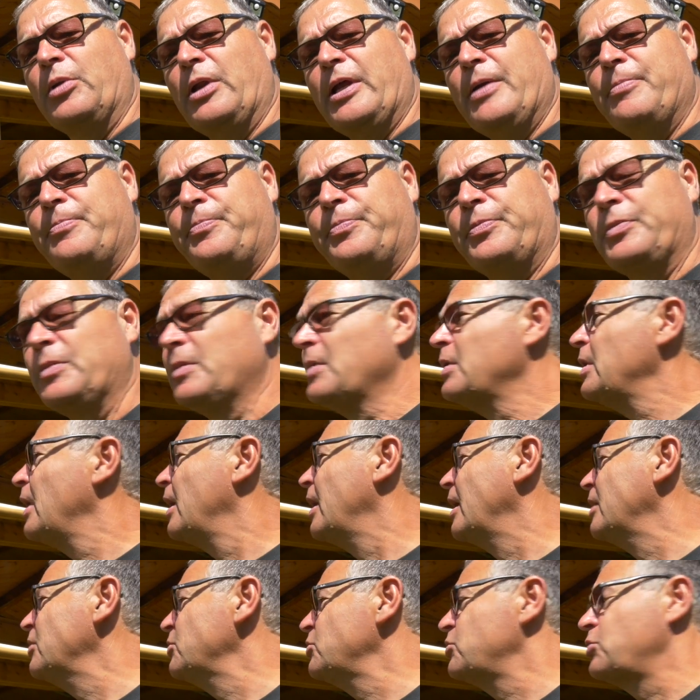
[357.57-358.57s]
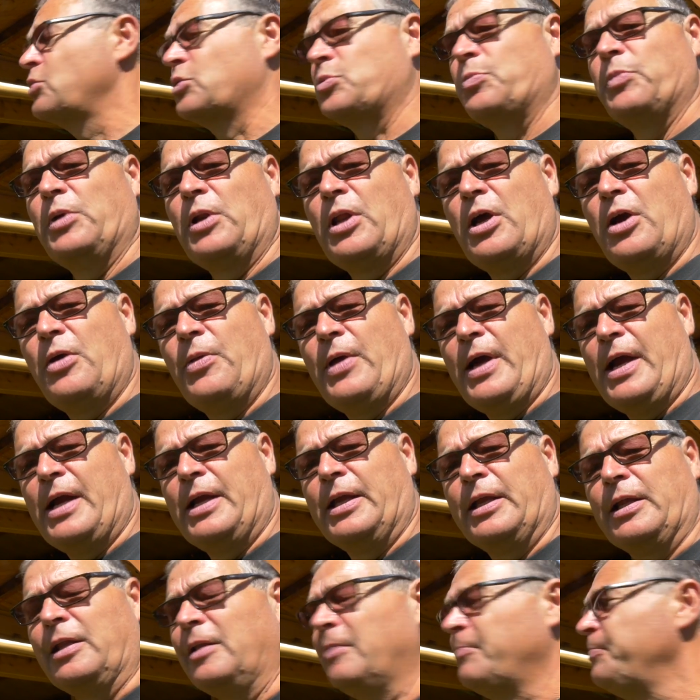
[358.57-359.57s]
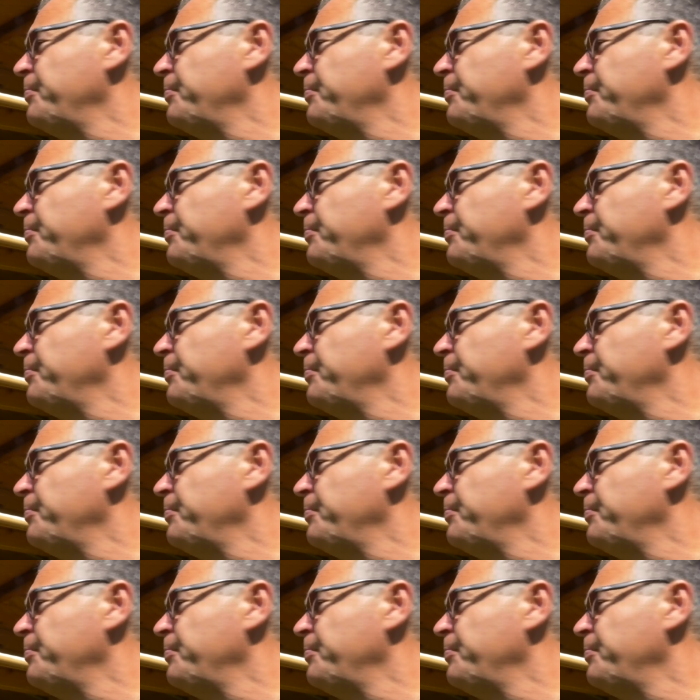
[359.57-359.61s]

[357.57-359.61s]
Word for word: limb, that's just below the handle,